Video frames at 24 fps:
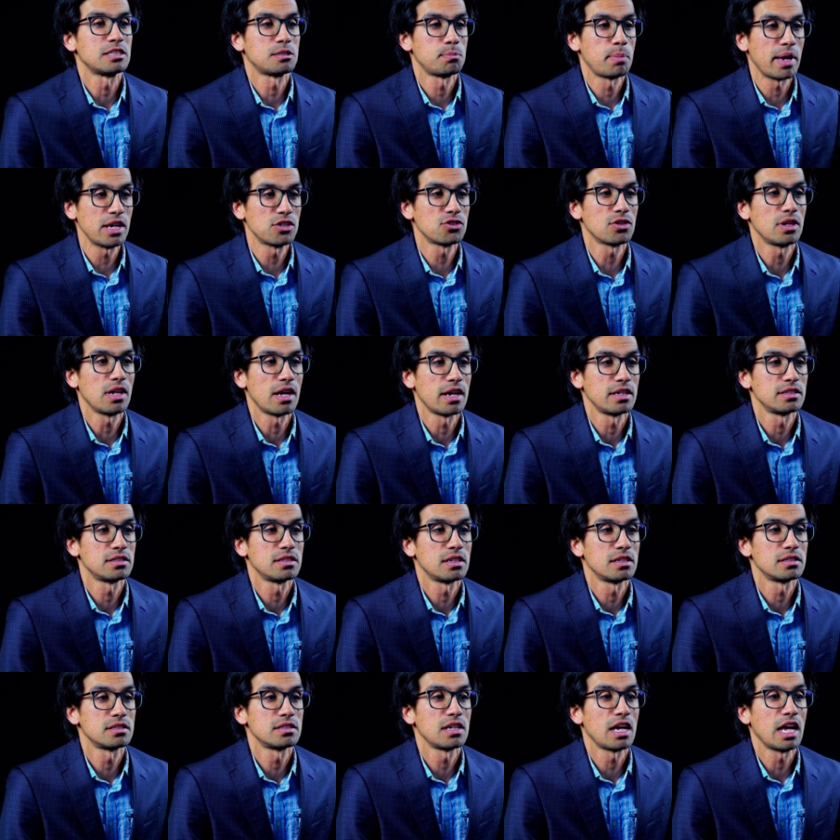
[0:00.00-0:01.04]

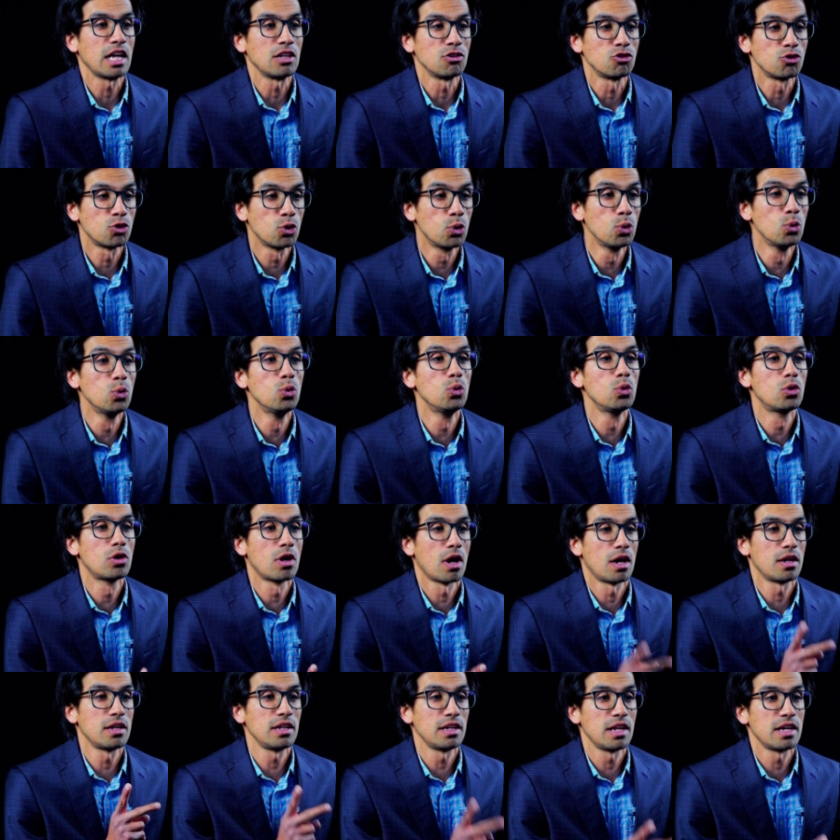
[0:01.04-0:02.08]
specializes in two
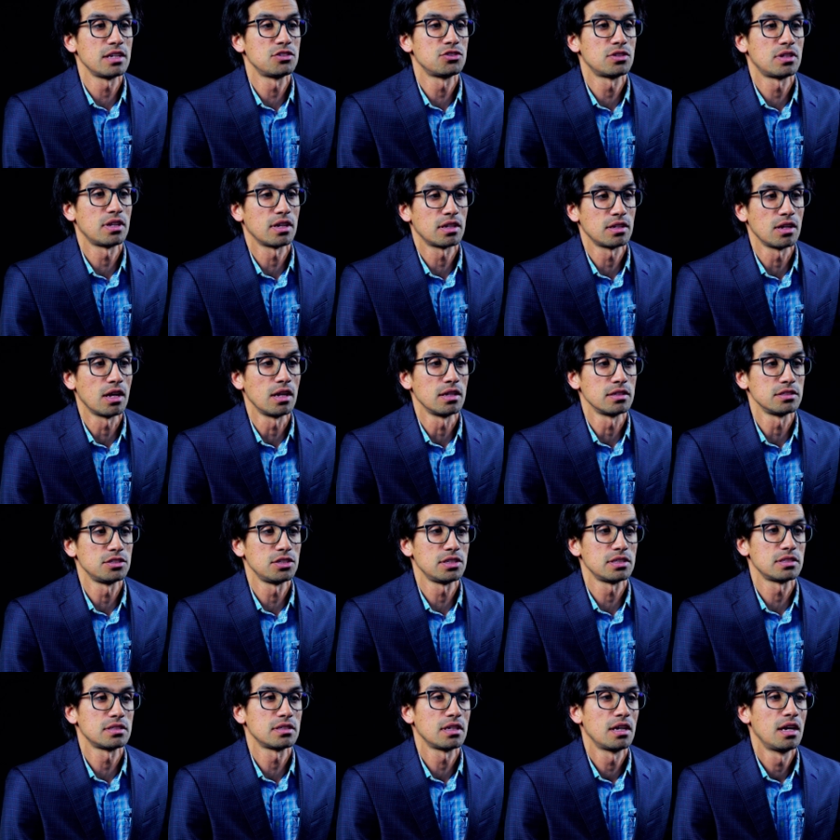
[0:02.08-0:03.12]
cutting-edge
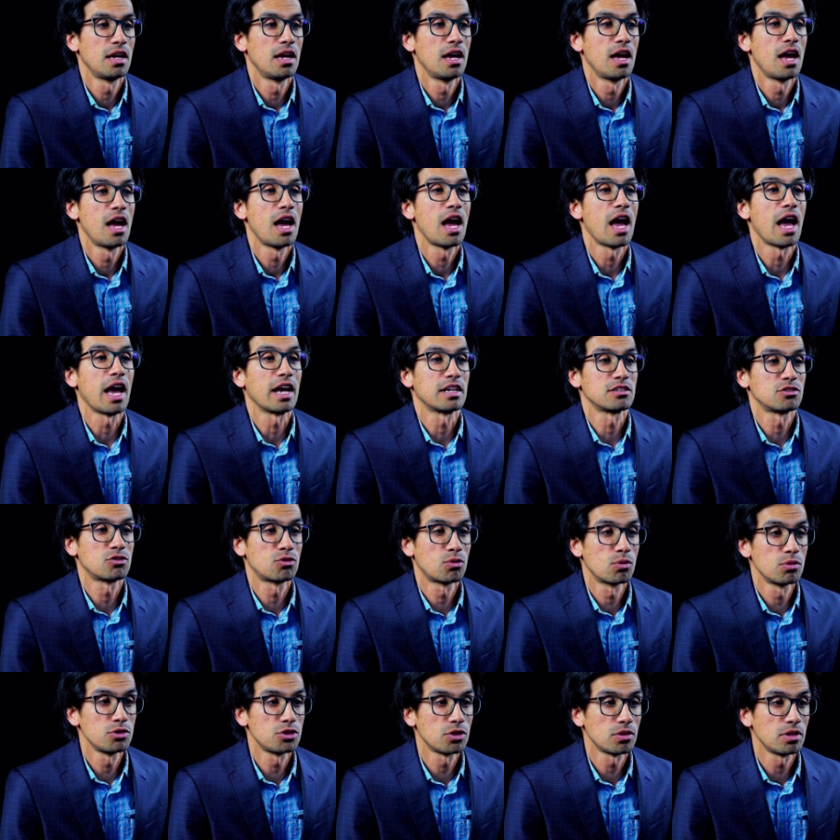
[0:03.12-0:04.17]
technologies:
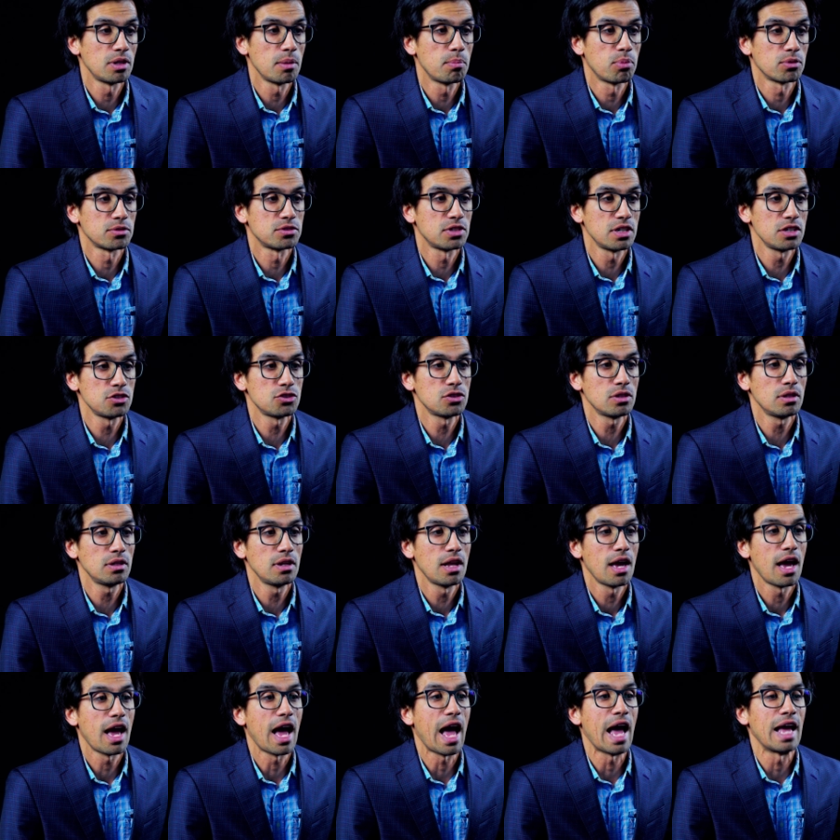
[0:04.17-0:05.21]
extrusion deposition
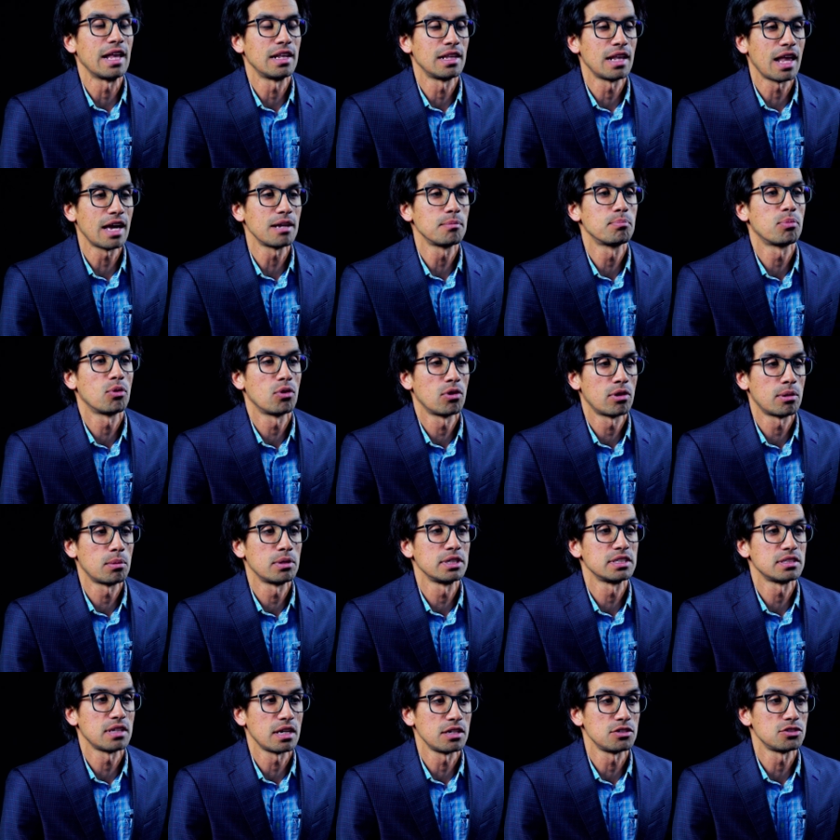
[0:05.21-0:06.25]
and light
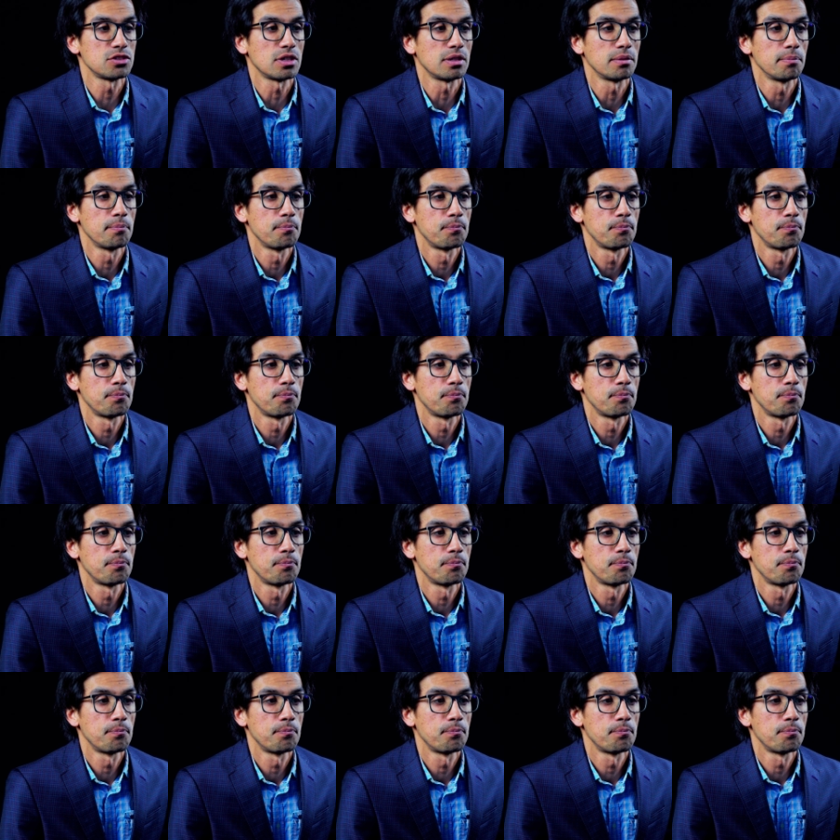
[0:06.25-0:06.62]
polymerization.